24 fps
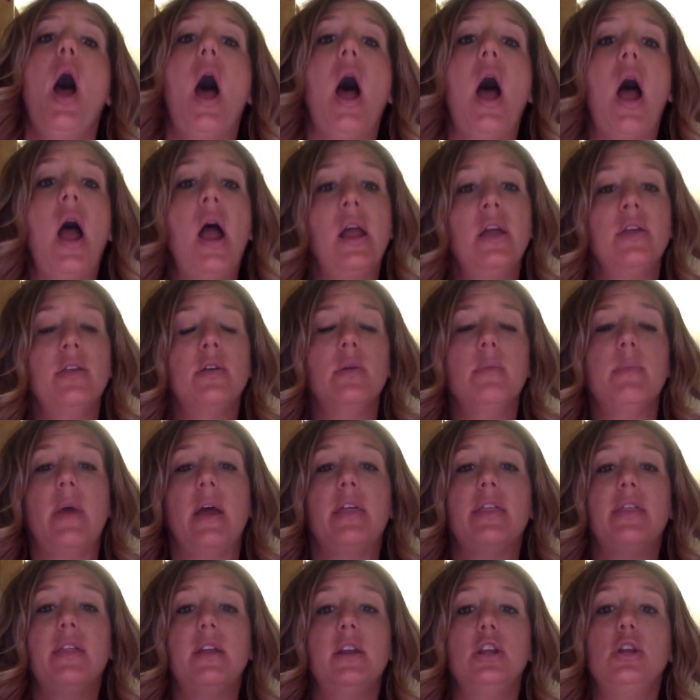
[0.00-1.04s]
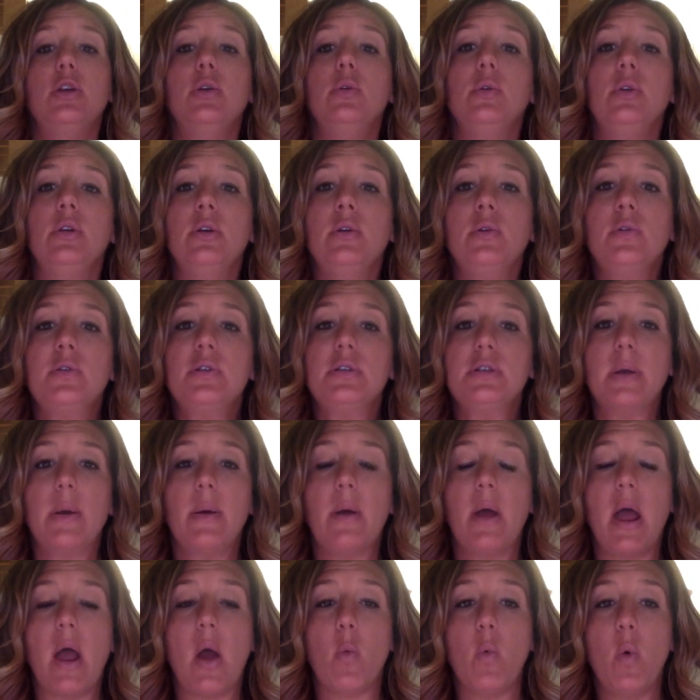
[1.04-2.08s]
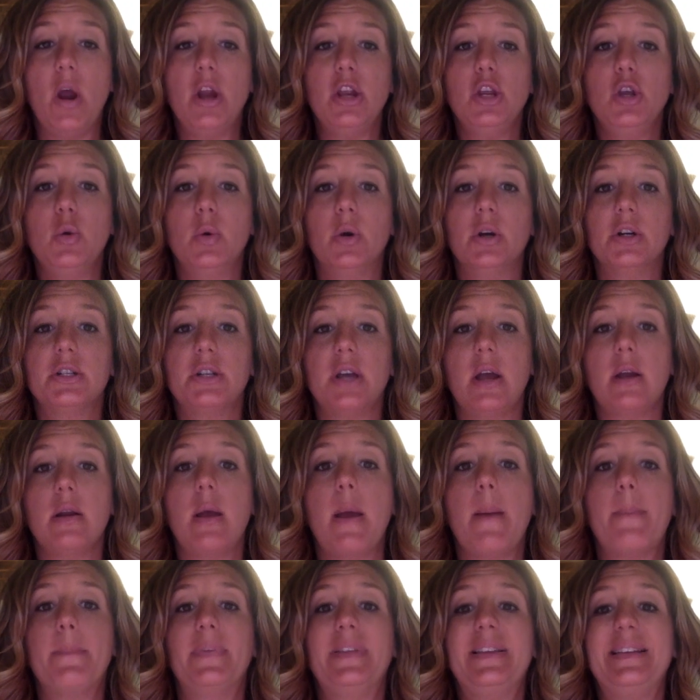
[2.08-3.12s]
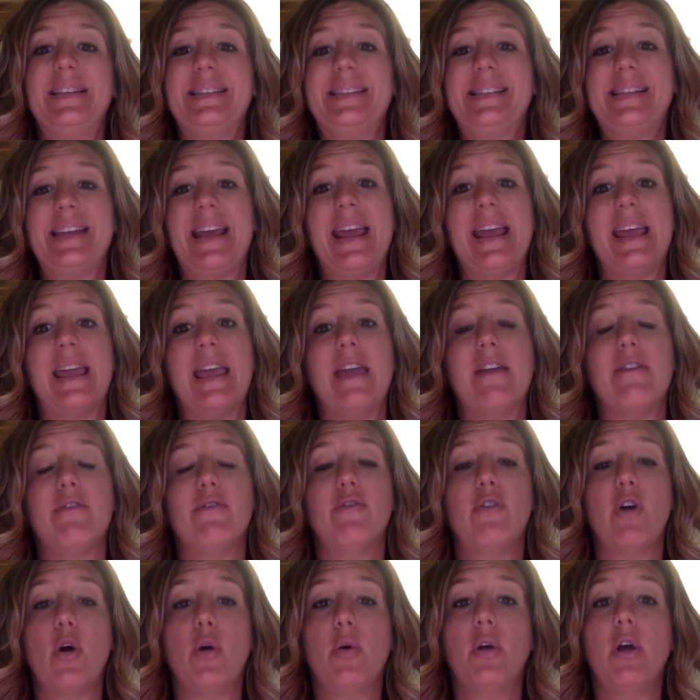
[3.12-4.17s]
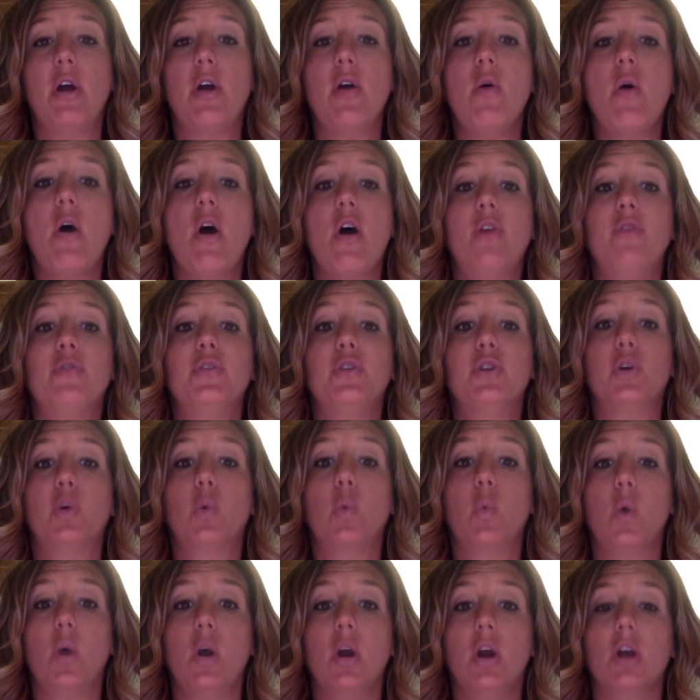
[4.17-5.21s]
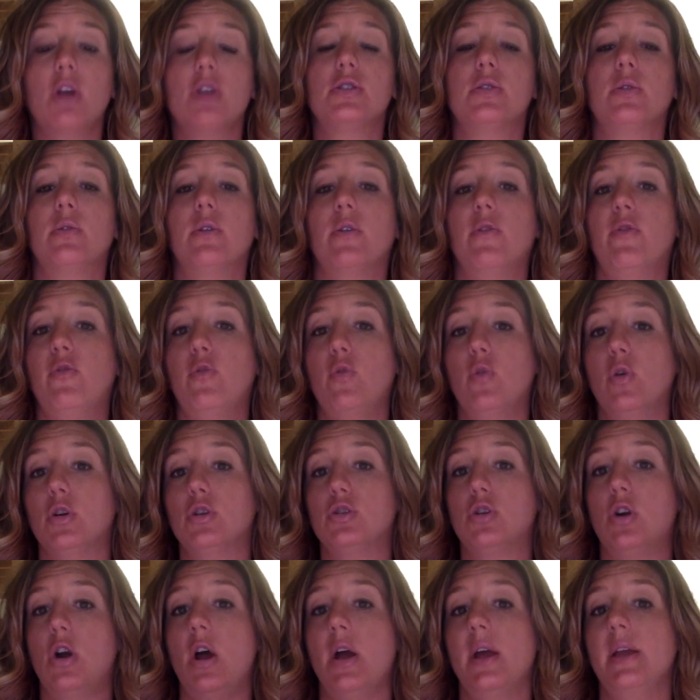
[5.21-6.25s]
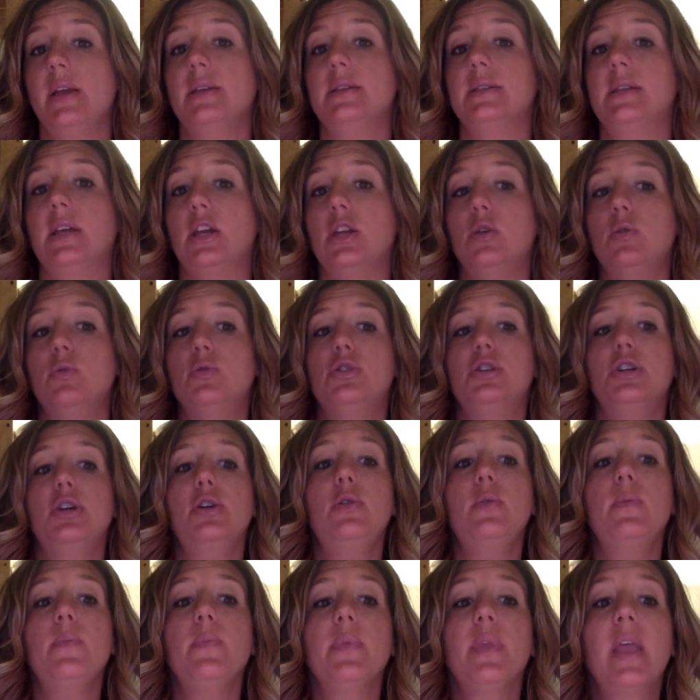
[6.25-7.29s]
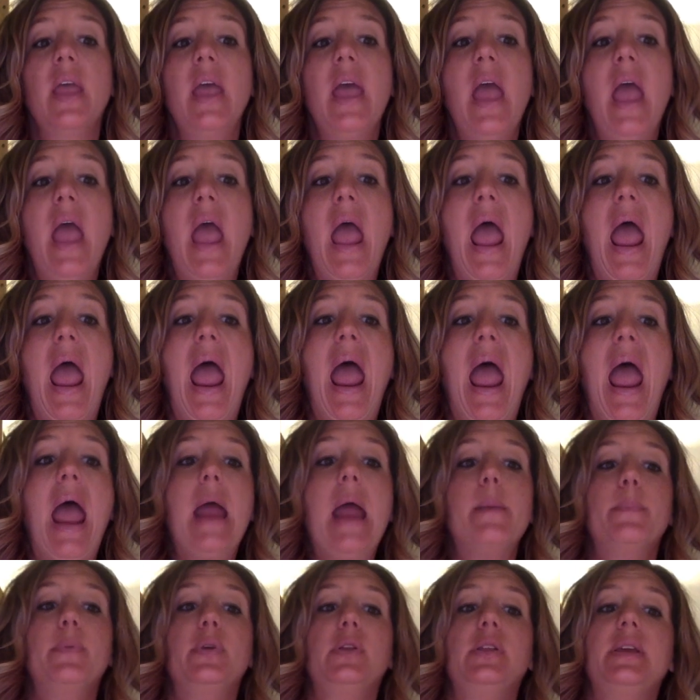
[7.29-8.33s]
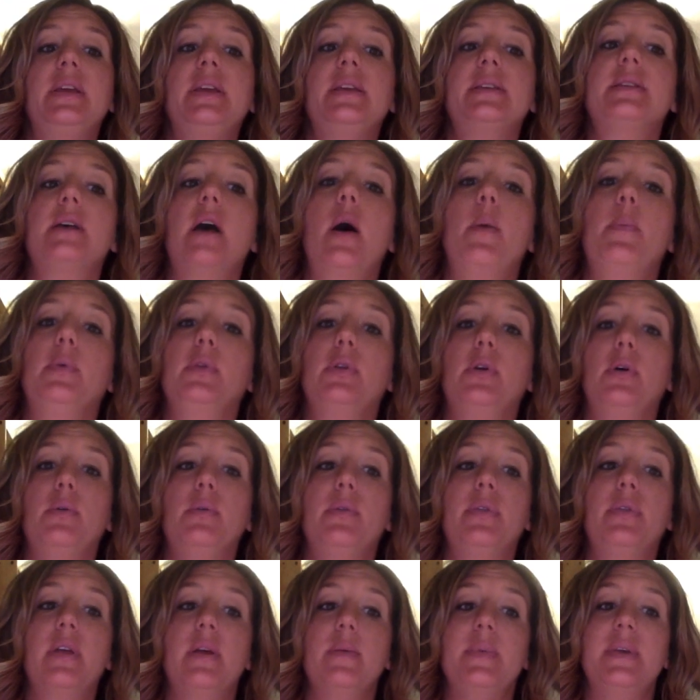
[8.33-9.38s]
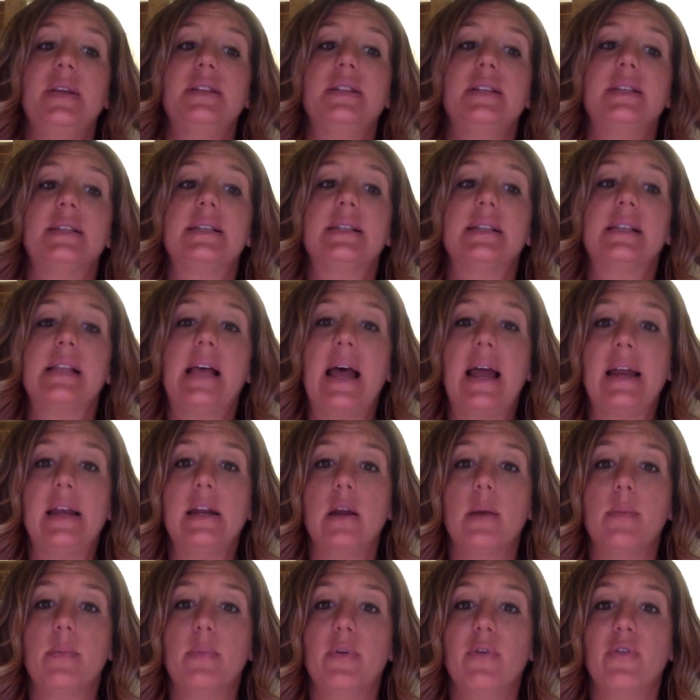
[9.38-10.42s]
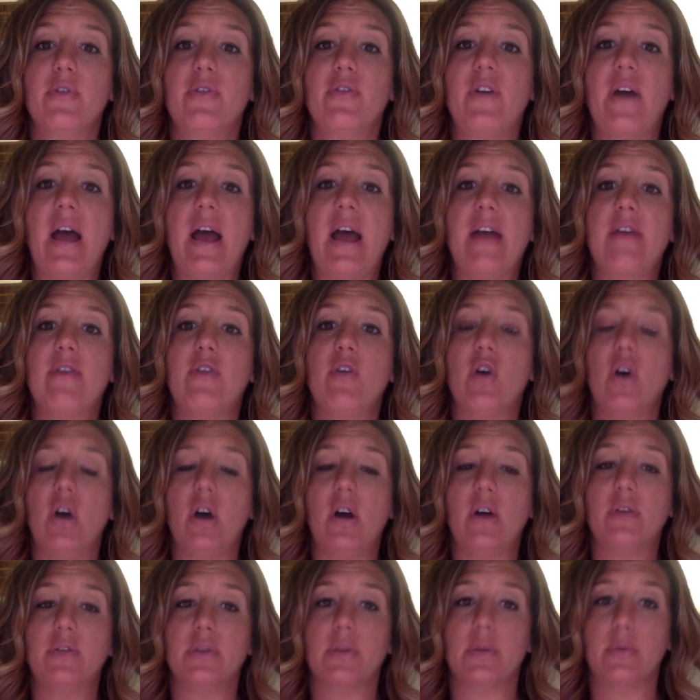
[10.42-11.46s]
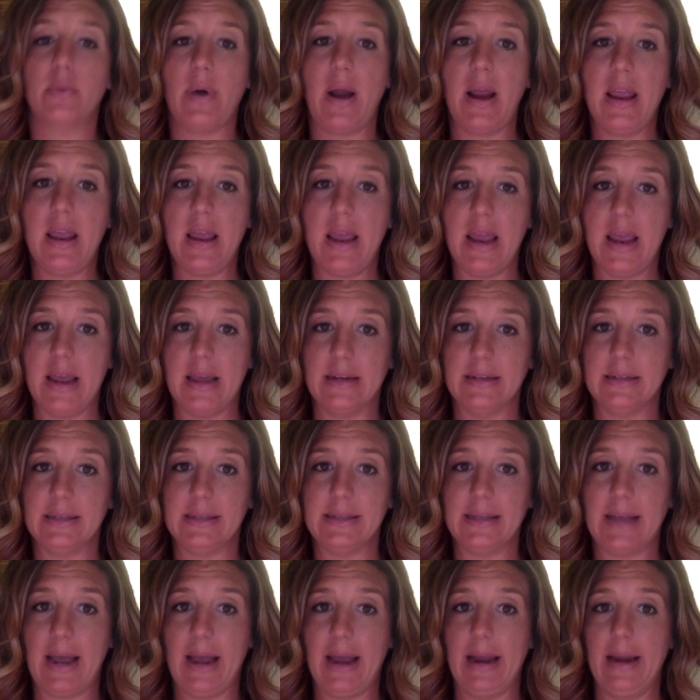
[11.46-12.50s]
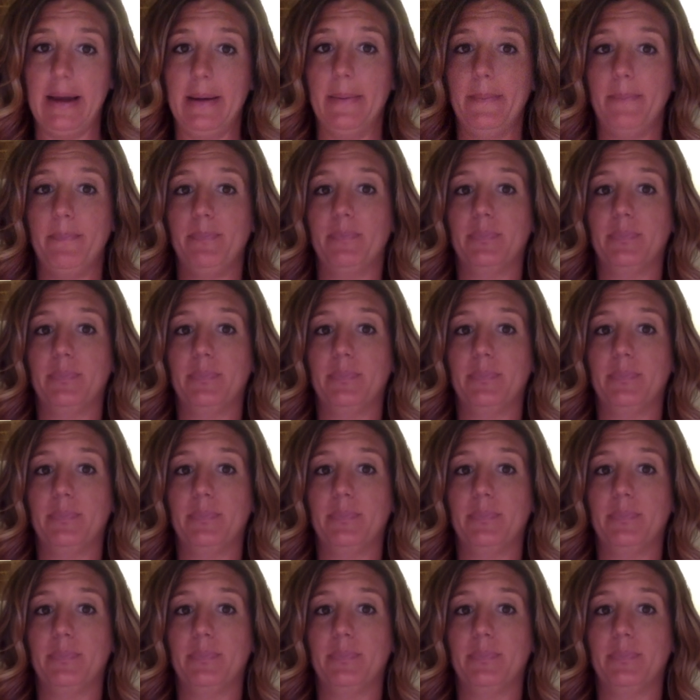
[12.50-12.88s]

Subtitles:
Either method you use, when you are done, please take a photo of your work, so the 4 drawings that you do, and please upload them into slide number 5 off to the right-hand side.